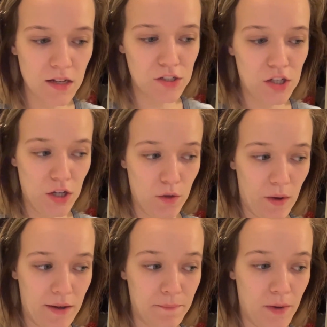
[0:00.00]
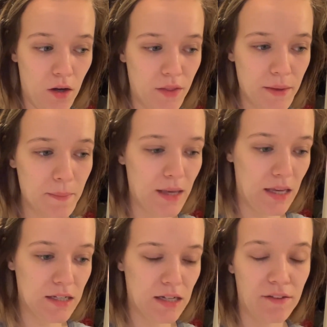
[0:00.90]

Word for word: so I'm on the mend.